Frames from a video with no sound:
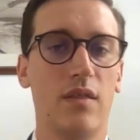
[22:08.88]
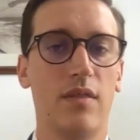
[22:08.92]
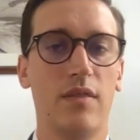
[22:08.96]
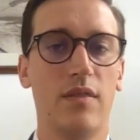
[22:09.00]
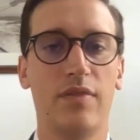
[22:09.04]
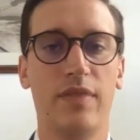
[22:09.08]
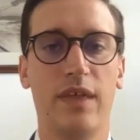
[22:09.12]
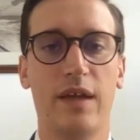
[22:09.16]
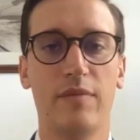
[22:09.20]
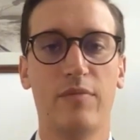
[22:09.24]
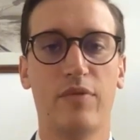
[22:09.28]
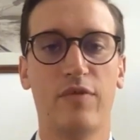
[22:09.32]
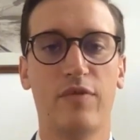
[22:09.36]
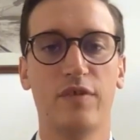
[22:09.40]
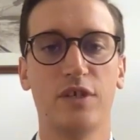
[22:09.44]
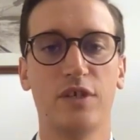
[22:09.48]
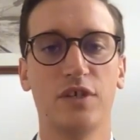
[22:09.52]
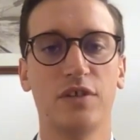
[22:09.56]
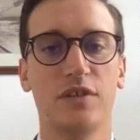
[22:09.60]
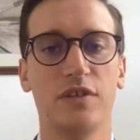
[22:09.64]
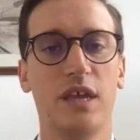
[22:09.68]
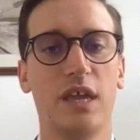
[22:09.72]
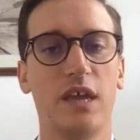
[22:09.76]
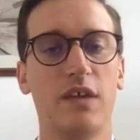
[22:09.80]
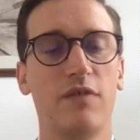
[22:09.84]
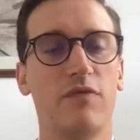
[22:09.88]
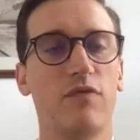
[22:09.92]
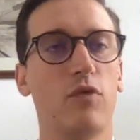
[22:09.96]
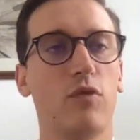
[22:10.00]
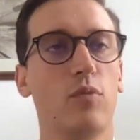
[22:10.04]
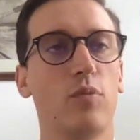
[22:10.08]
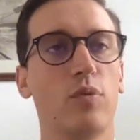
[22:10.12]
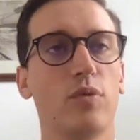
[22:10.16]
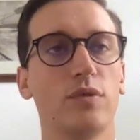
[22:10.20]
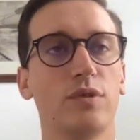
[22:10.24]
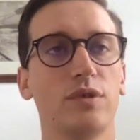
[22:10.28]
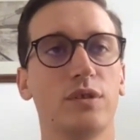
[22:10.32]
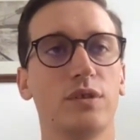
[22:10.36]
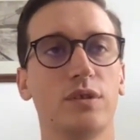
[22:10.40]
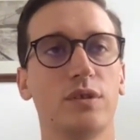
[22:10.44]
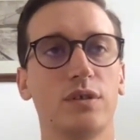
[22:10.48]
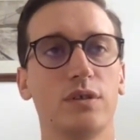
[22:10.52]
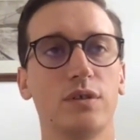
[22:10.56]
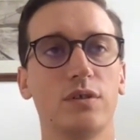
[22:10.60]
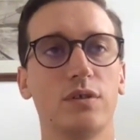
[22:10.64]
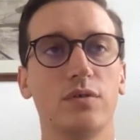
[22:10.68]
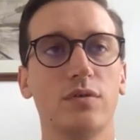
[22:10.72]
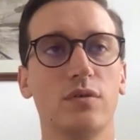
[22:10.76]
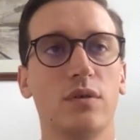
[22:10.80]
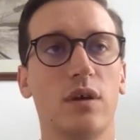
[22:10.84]
That provision there,
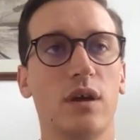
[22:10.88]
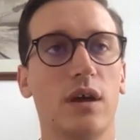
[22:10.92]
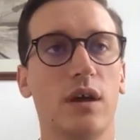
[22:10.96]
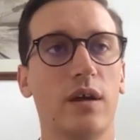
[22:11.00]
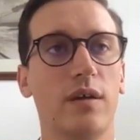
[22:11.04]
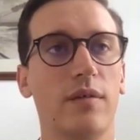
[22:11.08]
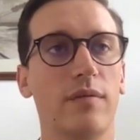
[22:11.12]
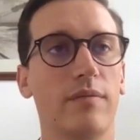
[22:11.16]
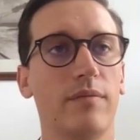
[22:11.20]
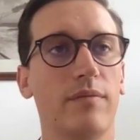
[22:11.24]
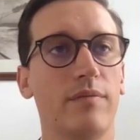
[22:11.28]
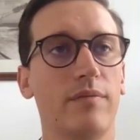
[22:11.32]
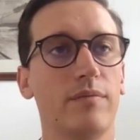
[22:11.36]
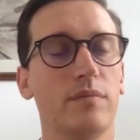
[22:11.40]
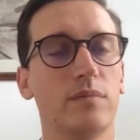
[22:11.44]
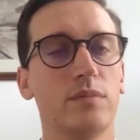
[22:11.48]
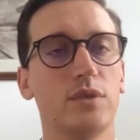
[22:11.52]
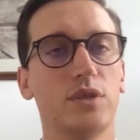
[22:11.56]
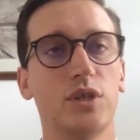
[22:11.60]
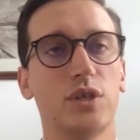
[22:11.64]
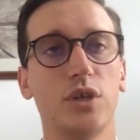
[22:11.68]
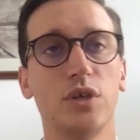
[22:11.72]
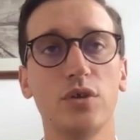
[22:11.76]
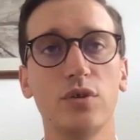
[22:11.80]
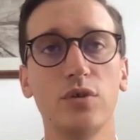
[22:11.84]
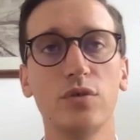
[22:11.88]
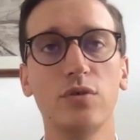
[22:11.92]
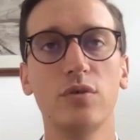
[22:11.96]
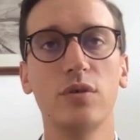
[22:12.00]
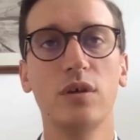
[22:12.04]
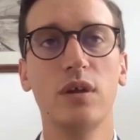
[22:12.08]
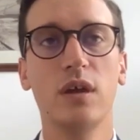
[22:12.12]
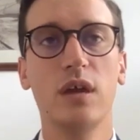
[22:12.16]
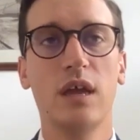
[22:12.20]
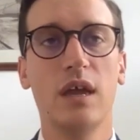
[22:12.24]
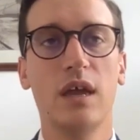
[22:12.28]
4.2.2,